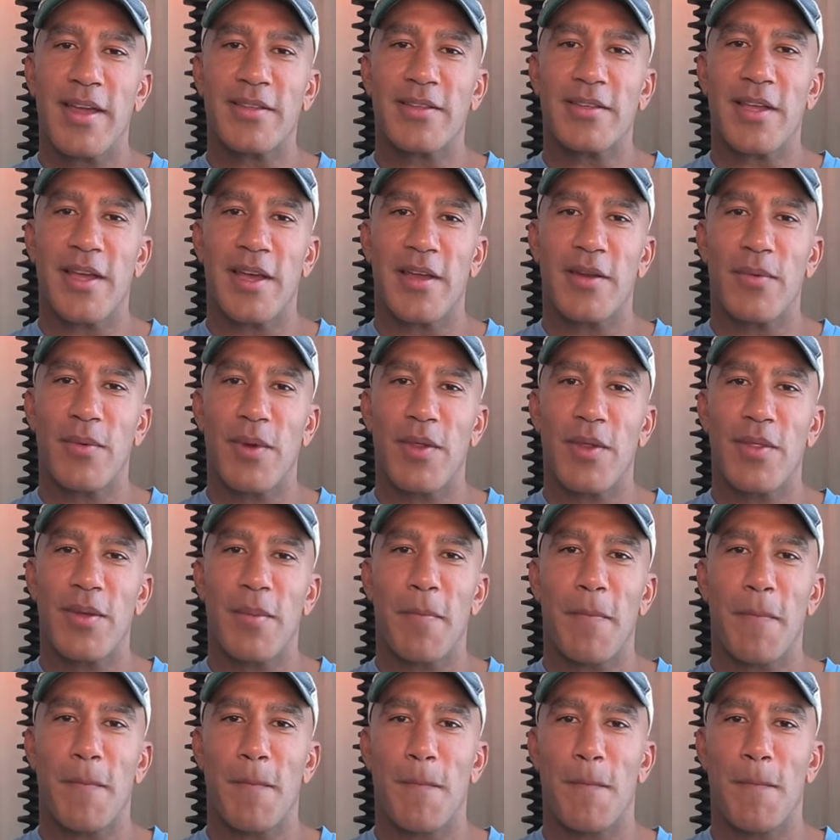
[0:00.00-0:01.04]
that's kind of where
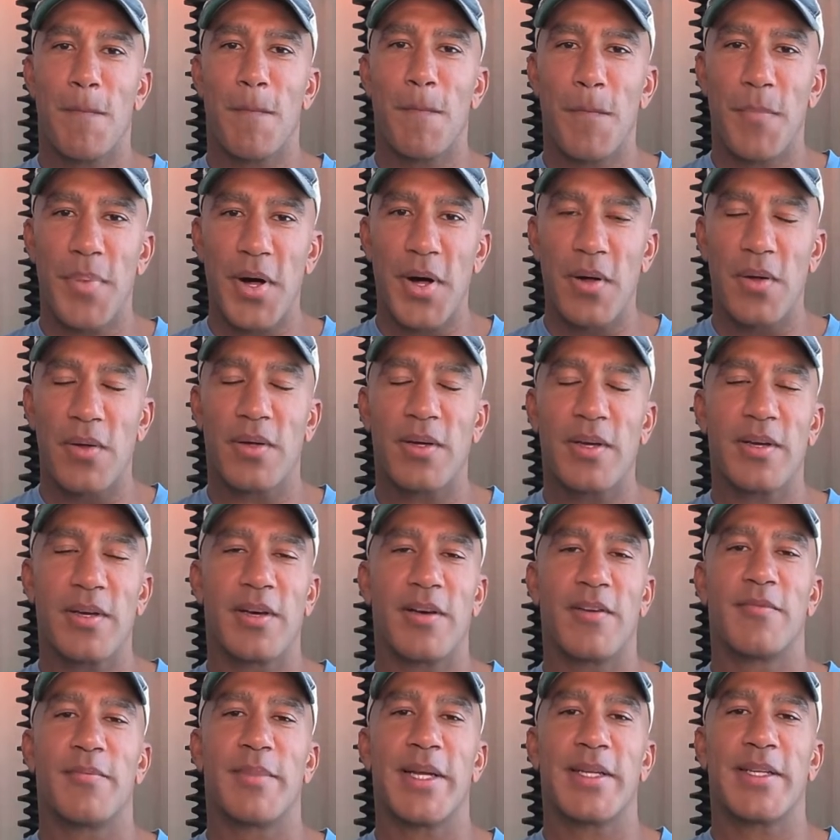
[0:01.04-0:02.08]
the bulk
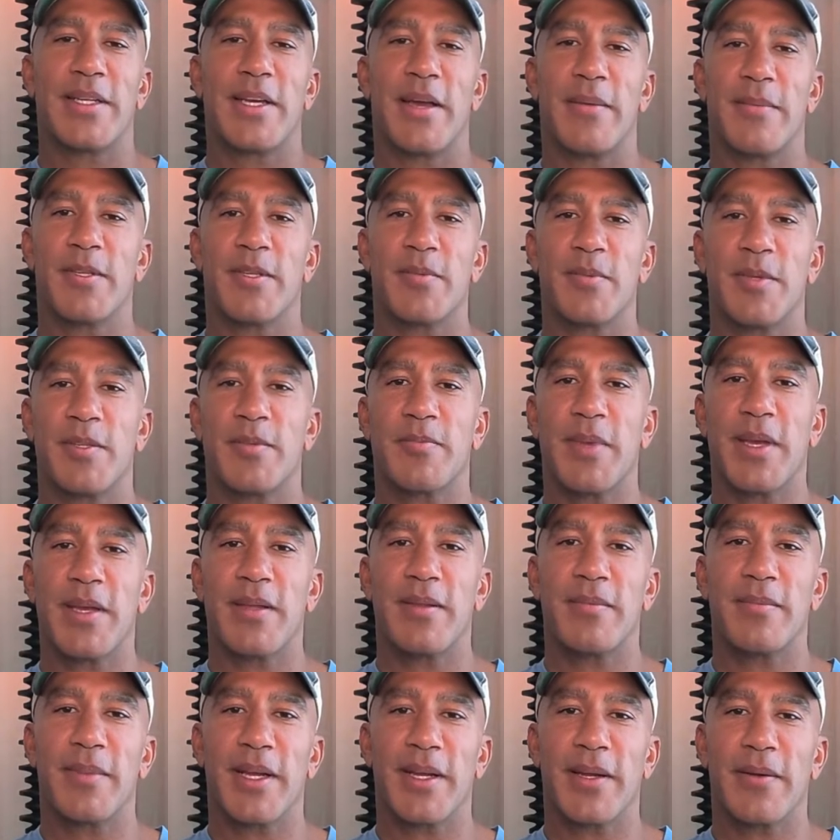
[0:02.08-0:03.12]
of my time has been
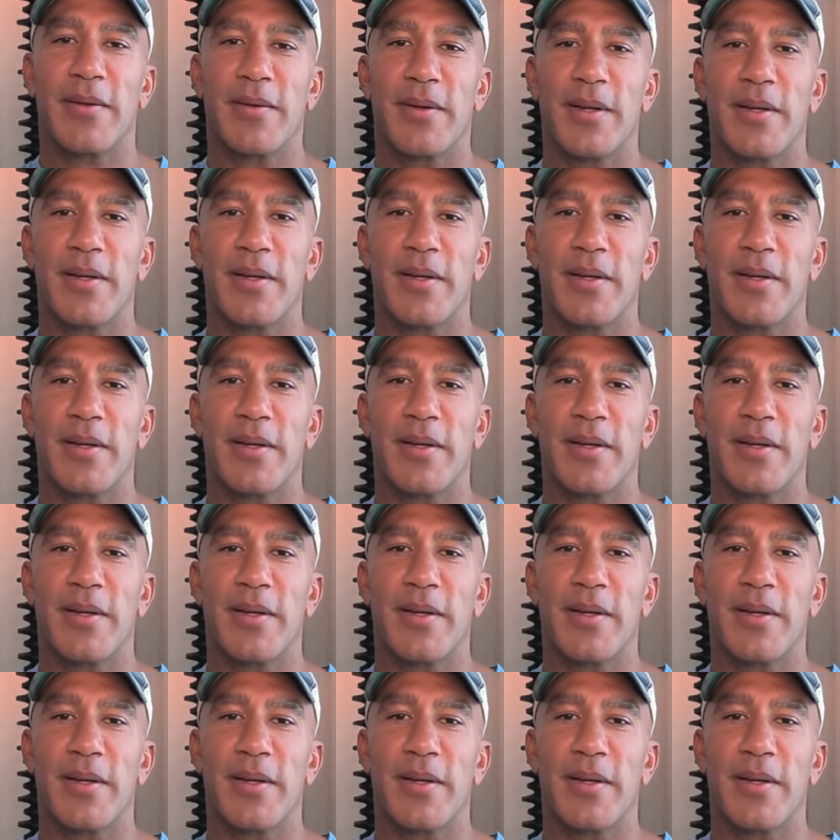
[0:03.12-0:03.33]
spent in